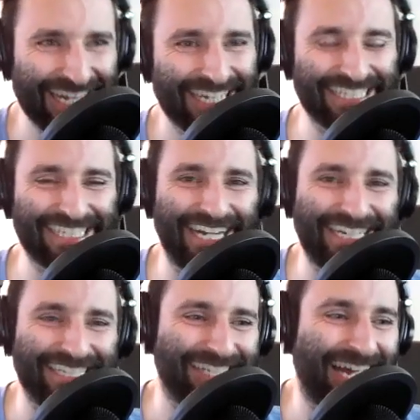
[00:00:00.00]
It's
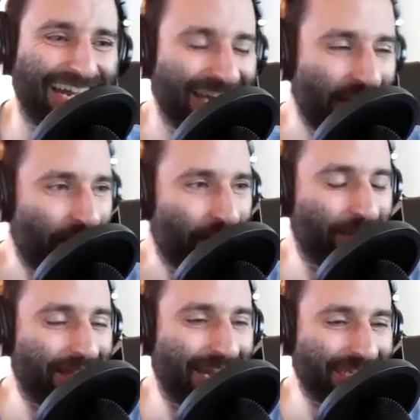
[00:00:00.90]
kind of sad,
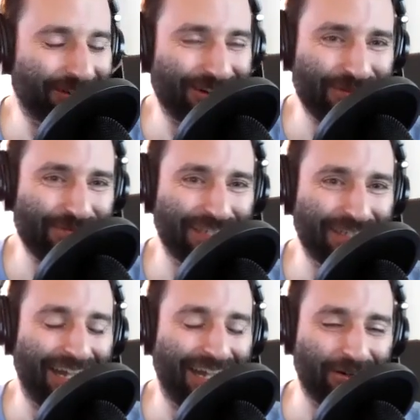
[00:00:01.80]
but that's what it would be
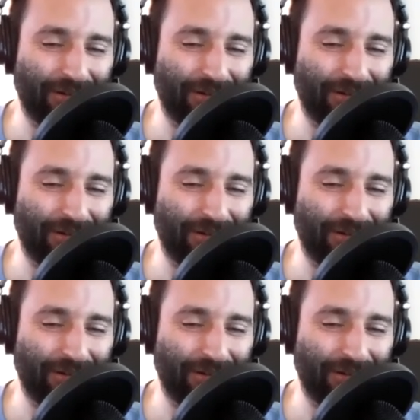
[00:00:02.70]
titled.